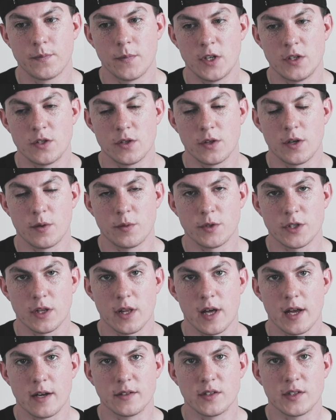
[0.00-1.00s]
And so there was a
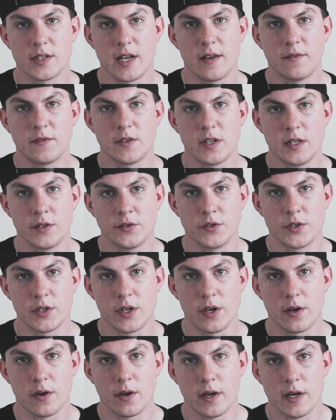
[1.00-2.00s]
lot of safety and
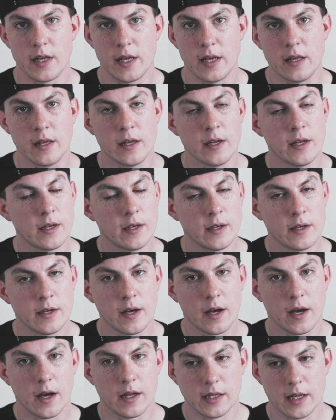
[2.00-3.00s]
security,
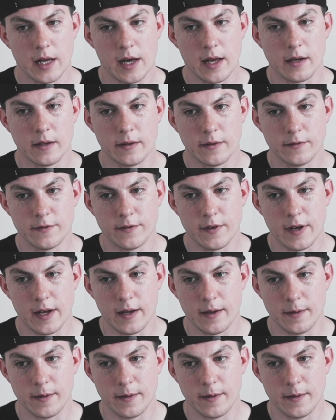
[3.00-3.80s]
a lot of